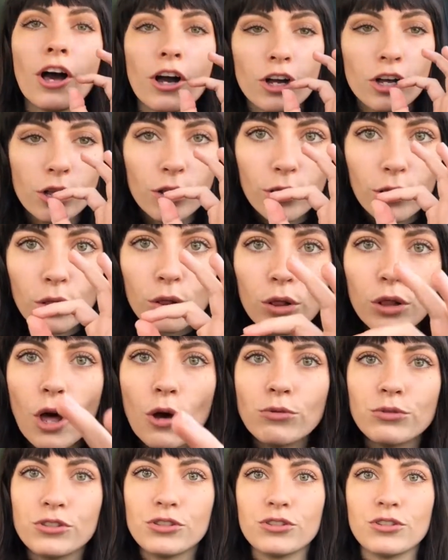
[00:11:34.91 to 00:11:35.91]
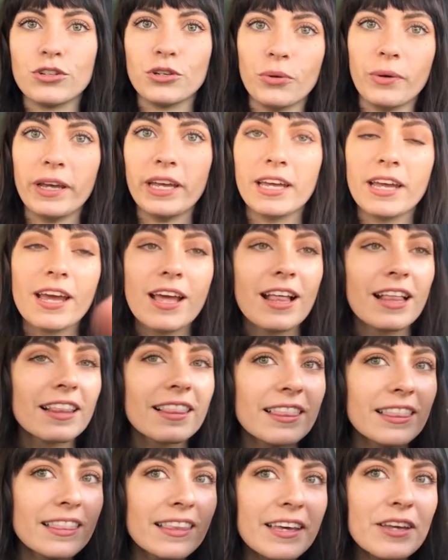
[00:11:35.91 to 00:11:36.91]
close to it,
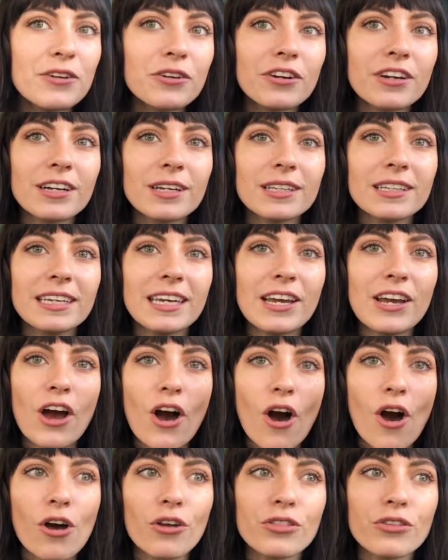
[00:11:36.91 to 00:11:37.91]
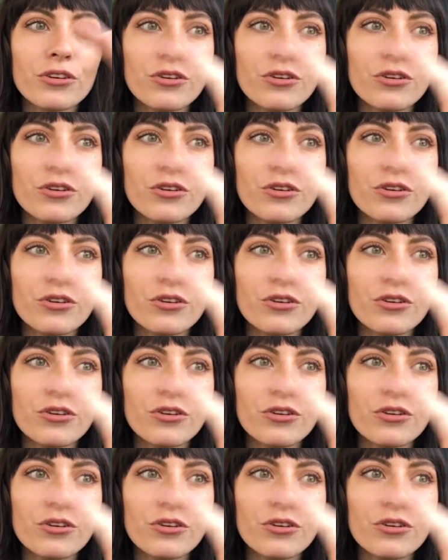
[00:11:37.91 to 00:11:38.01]
literally on the